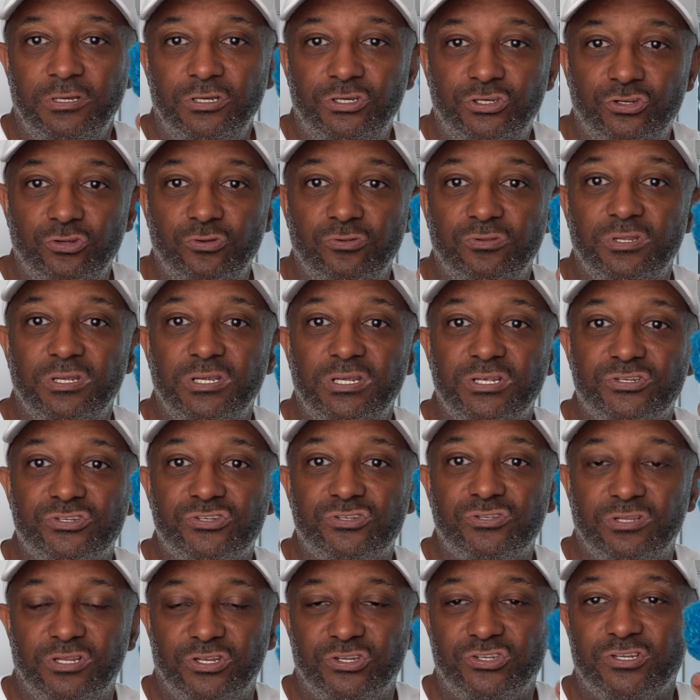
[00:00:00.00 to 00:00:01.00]
to
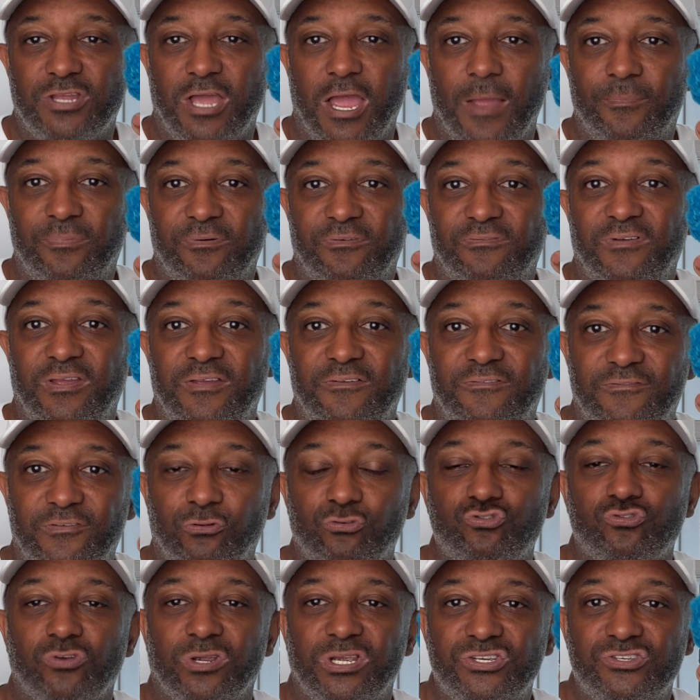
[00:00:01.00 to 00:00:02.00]
this type of a
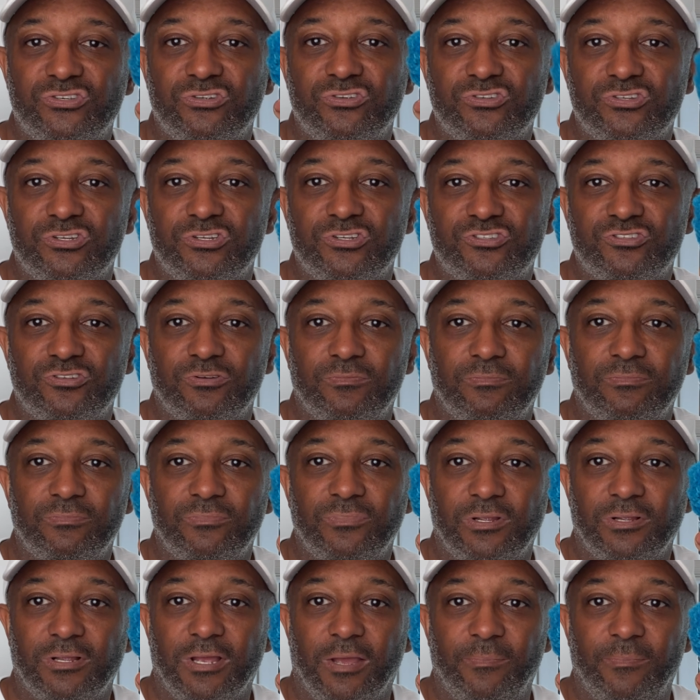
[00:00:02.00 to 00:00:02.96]
filtration system.